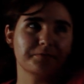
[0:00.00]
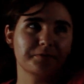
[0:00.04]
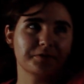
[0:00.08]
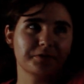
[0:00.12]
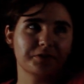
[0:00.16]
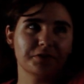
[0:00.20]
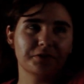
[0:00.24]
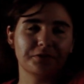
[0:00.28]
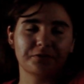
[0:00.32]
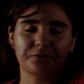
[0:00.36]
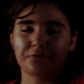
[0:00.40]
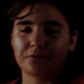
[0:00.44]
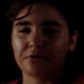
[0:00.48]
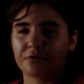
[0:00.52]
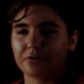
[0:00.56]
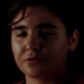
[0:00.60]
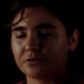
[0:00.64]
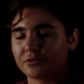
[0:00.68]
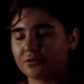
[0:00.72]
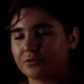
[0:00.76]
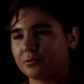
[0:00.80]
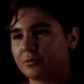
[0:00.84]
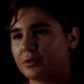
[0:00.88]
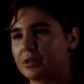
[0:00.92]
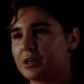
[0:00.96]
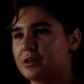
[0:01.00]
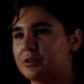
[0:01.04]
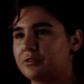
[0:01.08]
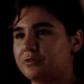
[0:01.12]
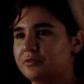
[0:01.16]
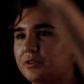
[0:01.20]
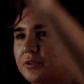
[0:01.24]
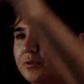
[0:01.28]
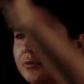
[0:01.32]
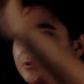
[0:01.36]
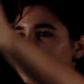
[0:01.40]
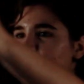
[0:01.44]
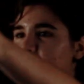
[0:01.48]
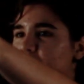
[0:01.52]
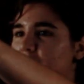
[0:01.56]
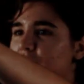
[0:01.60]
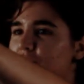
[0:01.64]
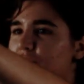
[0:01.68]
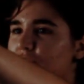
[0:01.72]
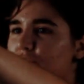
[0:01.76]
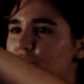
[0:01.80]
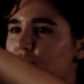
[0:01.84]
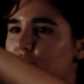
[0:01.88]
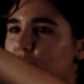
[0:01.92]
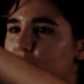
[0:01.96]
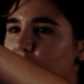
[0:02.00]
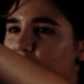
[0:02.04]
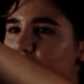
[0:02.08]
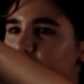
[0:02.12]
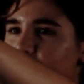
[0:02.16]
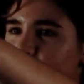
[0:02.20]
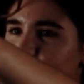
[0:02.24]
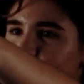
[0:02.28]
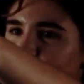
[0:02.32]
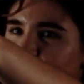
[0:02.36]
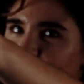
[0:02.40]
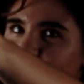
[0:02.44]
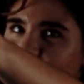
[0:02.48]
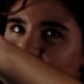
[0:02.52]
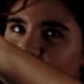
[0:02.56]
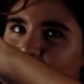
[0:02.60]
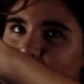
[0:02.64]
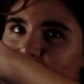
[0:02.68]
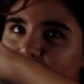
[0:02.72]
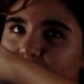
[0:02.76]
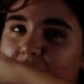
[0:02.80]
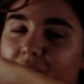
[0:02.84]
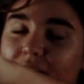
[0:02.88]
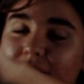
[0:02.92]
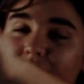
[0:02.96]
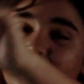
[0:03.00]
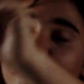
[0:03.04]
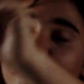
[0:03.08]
for the 312, you would get 2.375,